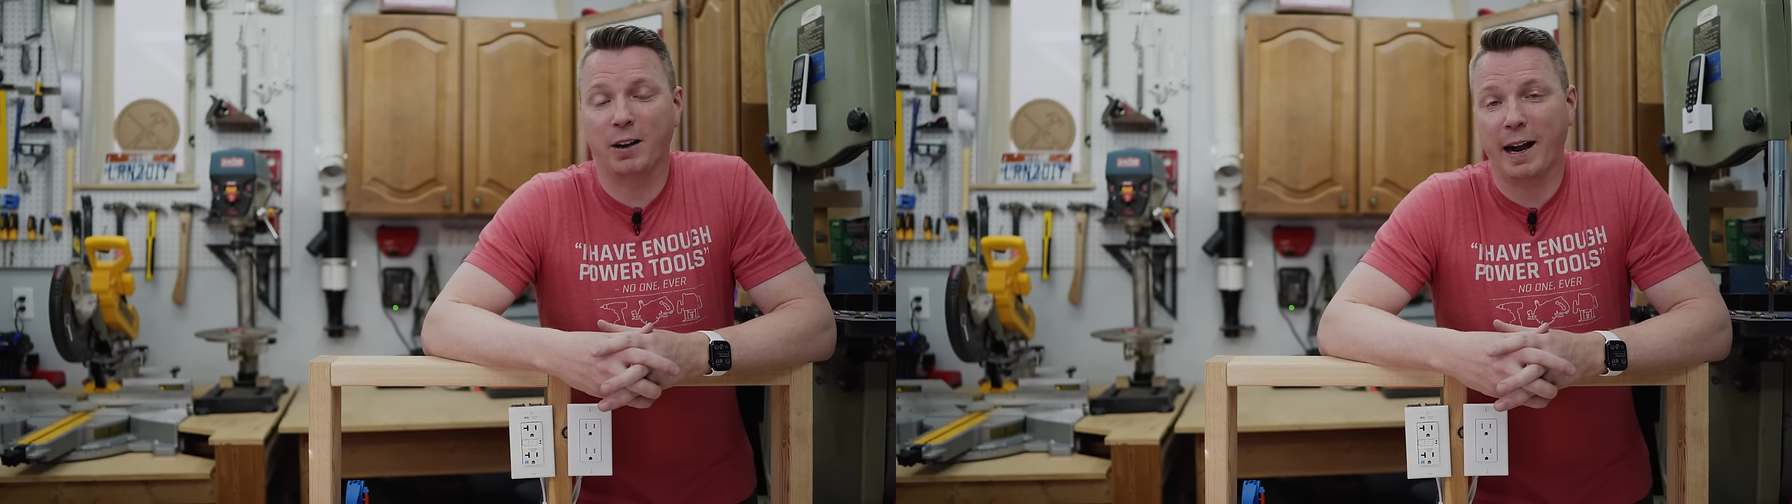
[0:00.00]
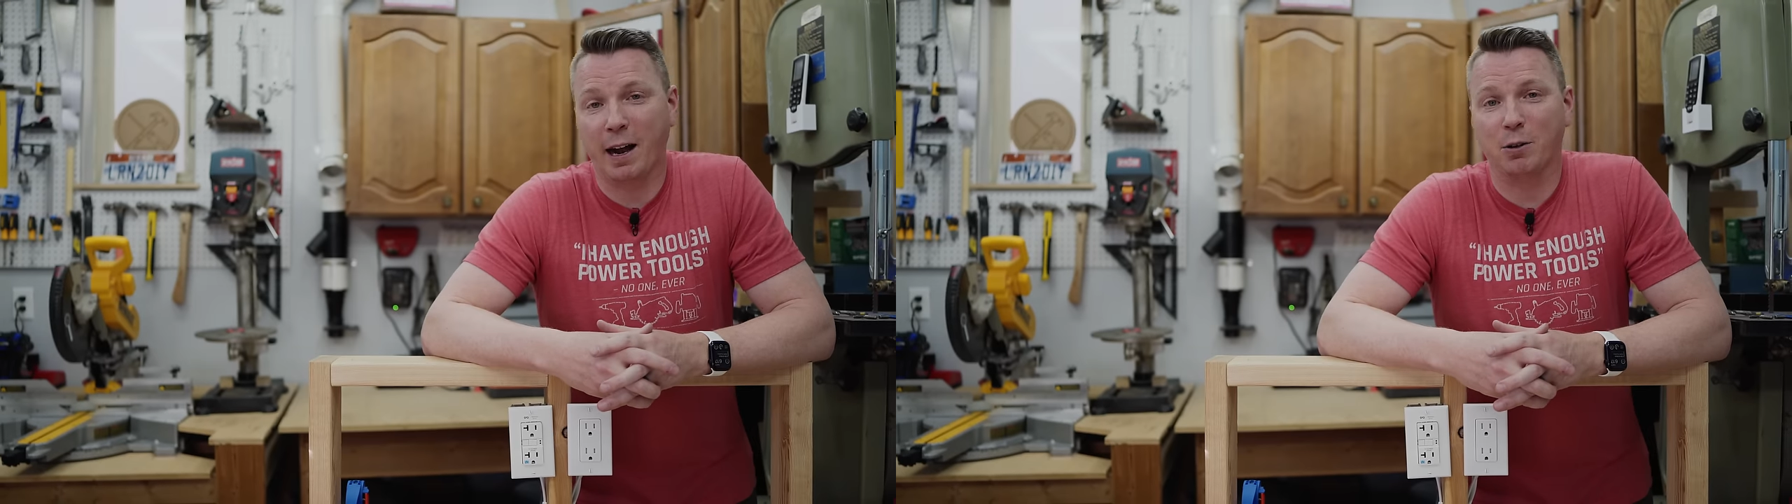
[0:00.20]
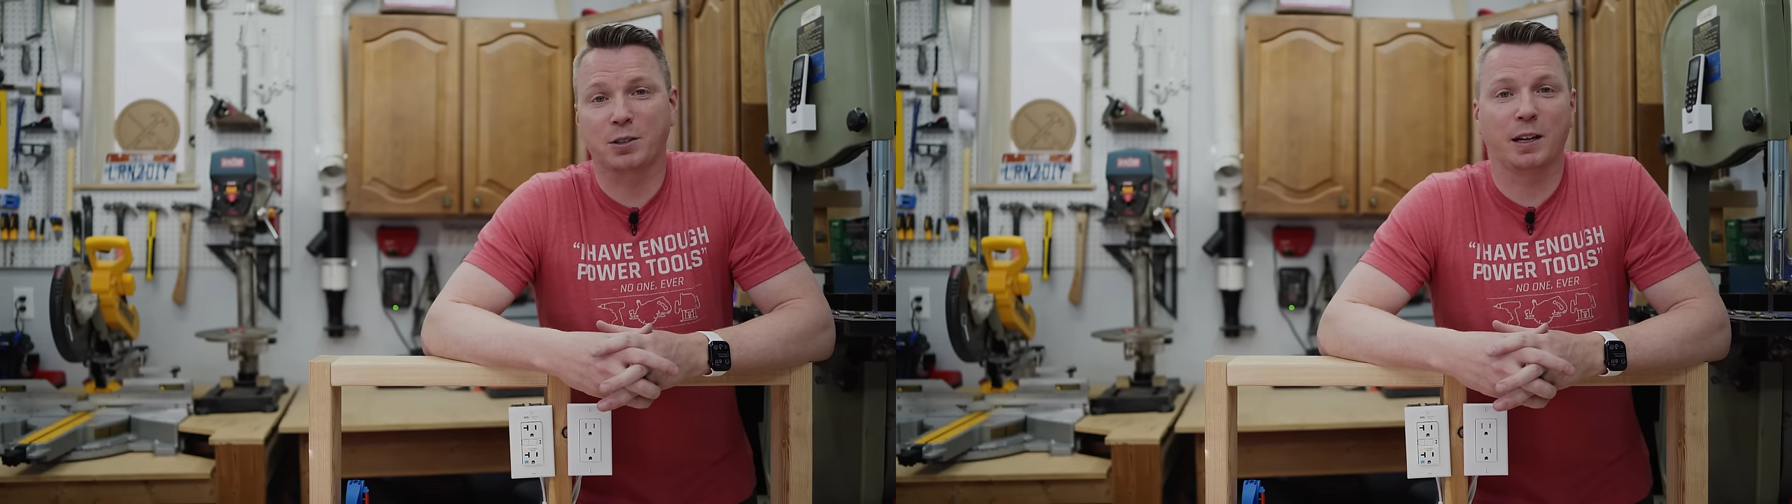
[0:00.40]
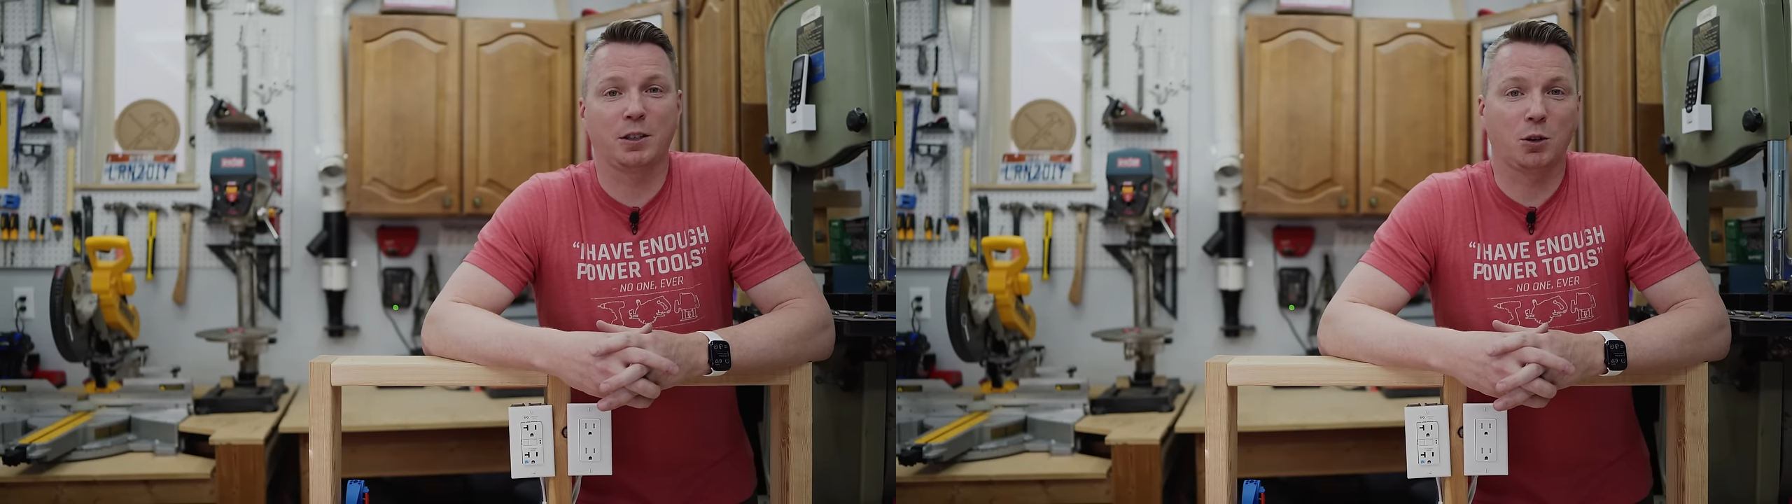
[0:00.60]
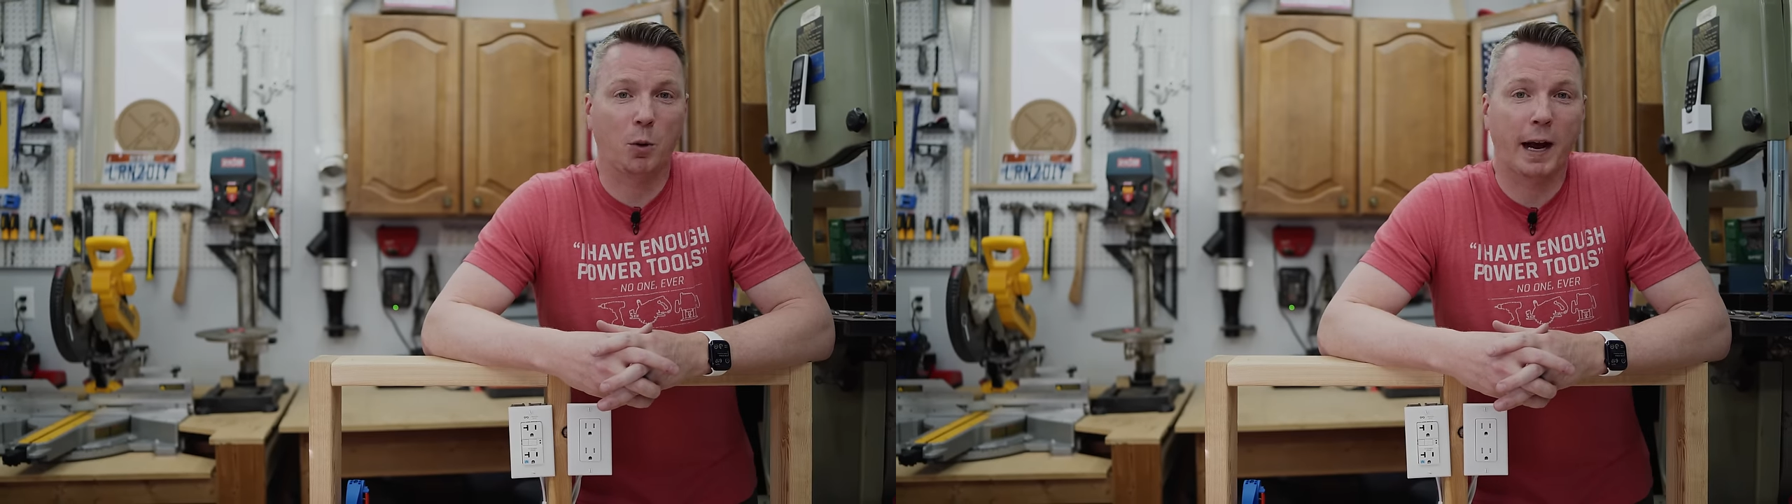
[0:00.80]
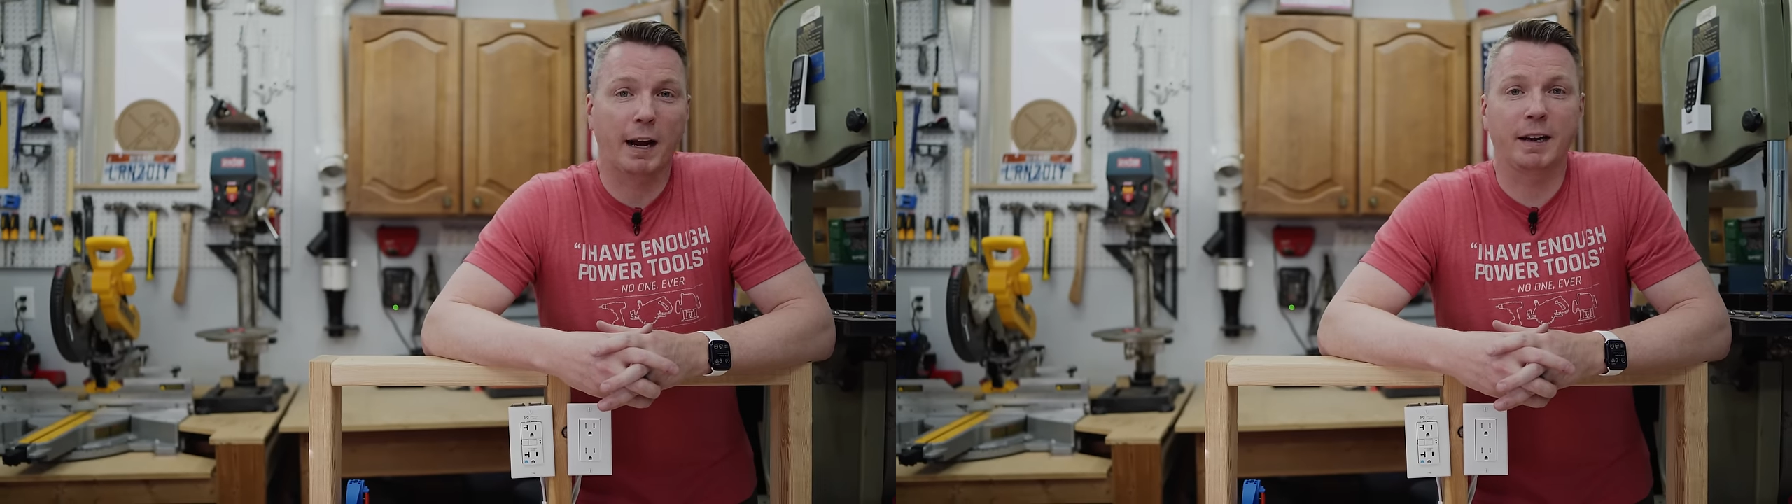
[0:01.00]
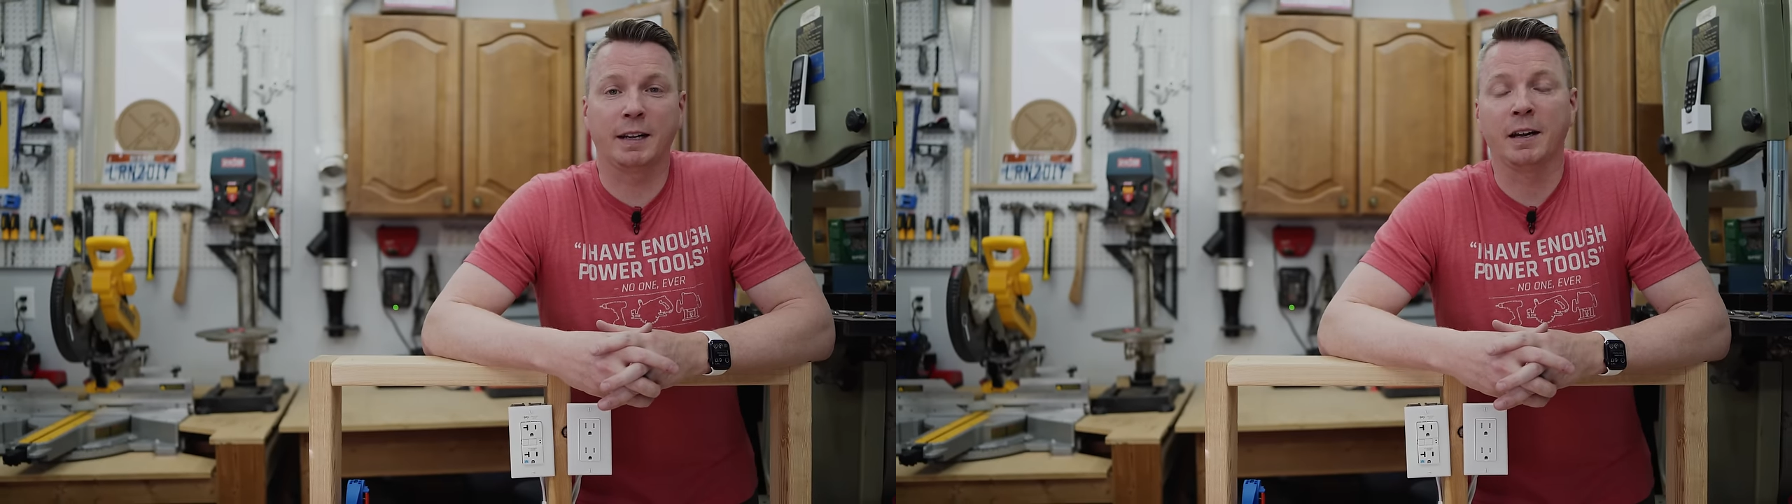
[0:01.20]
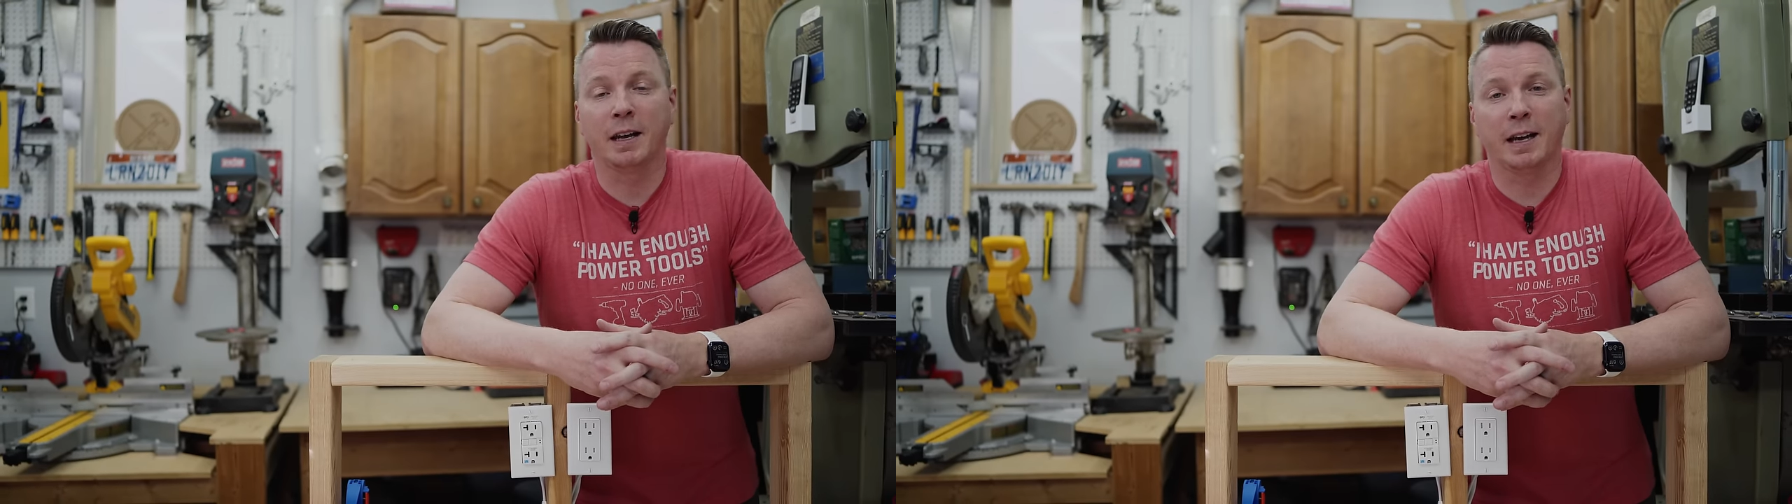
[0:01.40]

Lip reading: your house and your wiring